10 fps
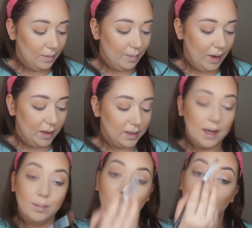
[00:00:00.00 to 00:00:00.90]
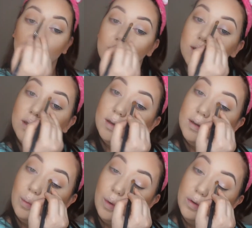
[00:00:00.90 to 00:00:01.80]
but I'm not
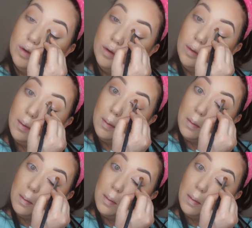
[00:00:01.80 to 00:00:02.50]
wanting to do that.